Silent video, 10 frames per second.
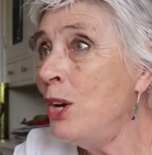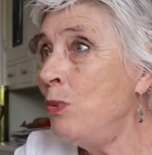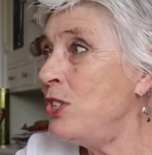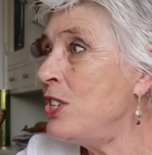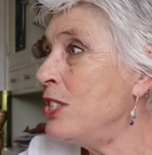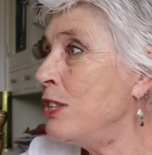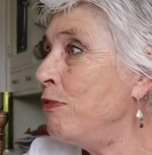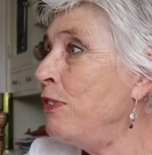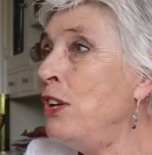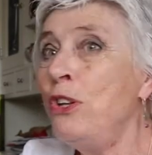which is the
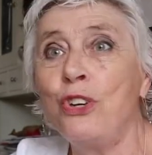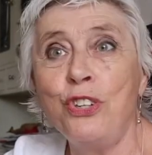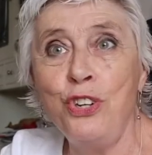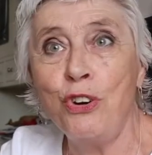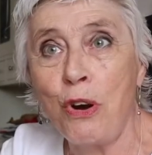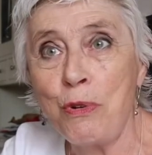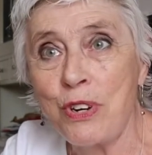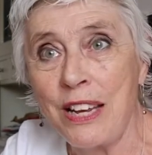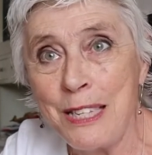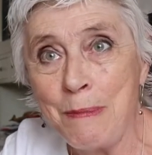feel-good
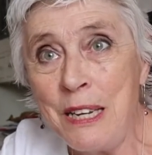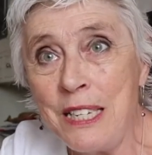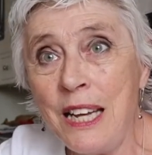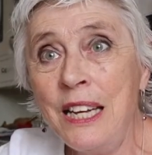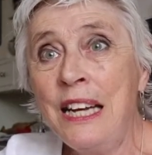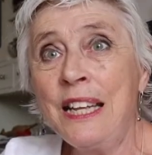neurotransmitter